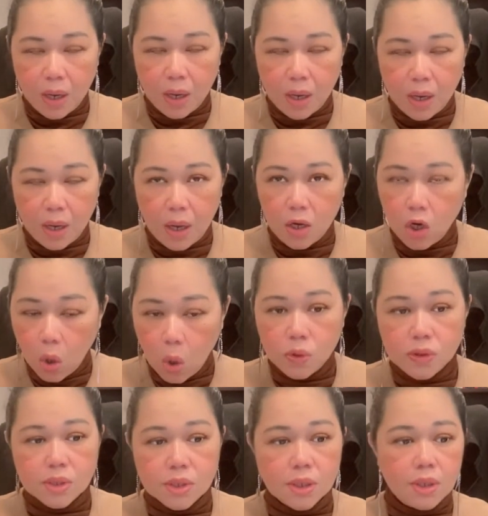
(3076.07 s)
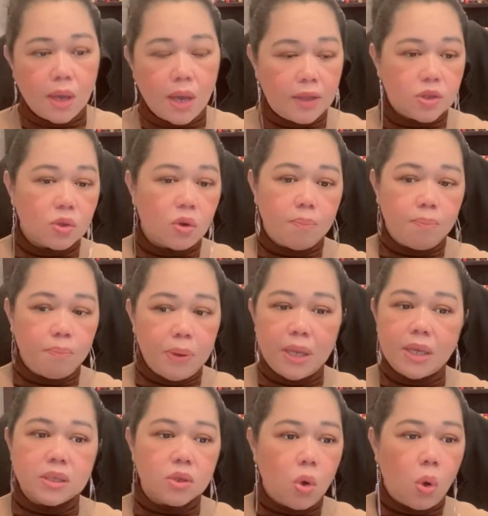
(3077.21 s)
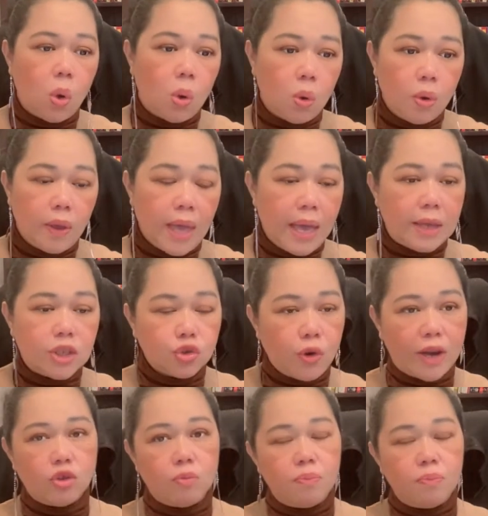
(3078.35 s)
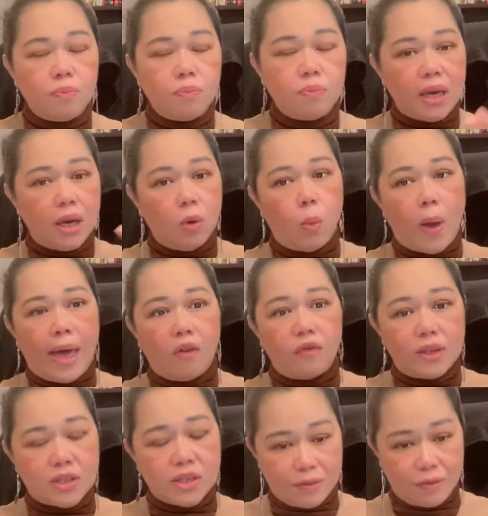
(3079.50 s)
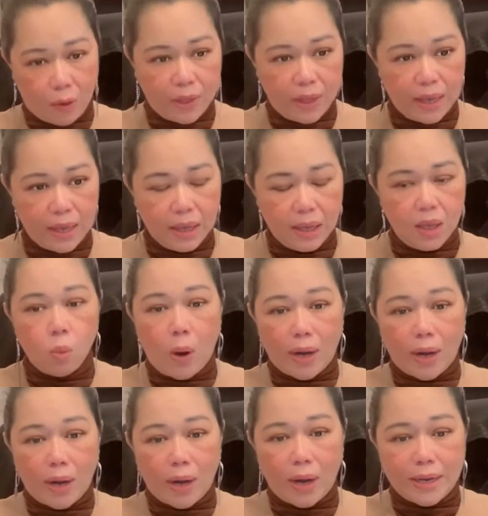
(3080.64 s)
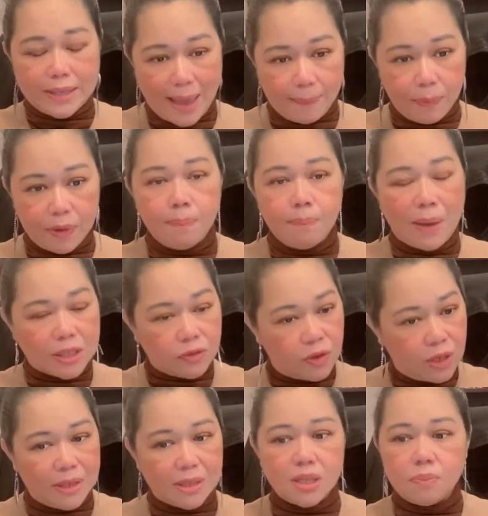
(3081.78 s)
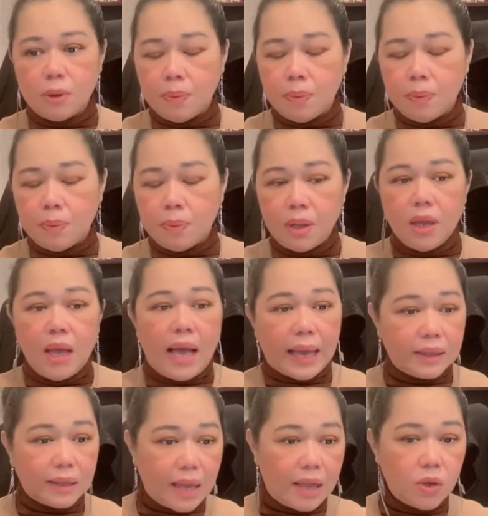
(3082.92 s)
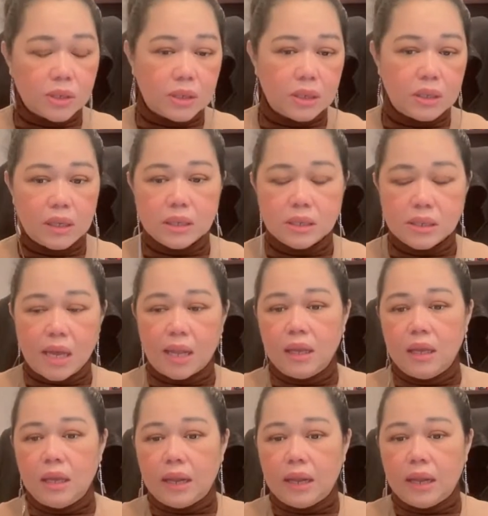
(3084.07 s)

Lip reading: loans, and so on. Please go and try to be aware of the surrounding, what is happening, mix with the business people. I can tell you certain things that,